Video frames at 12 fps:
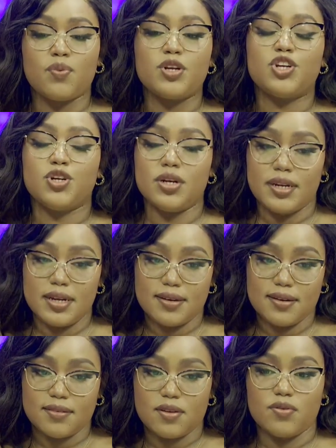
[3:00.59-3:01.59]
We should
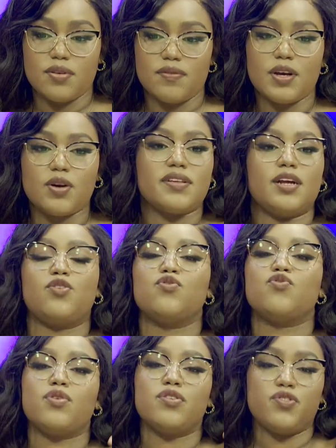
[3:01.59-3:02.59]
date exclusively because I
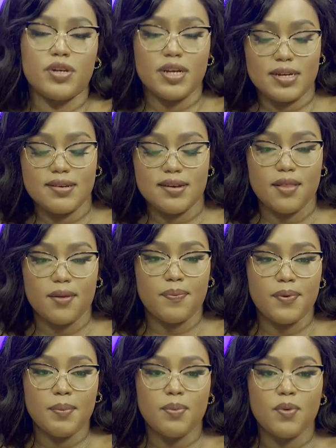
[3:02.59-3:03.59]
don't want you dating other
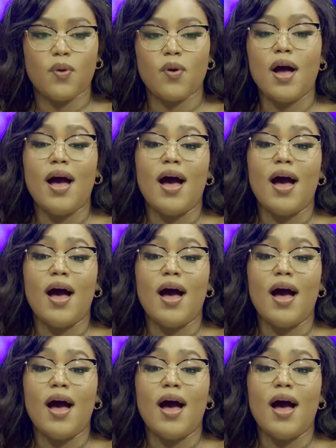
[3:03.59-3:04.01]
people.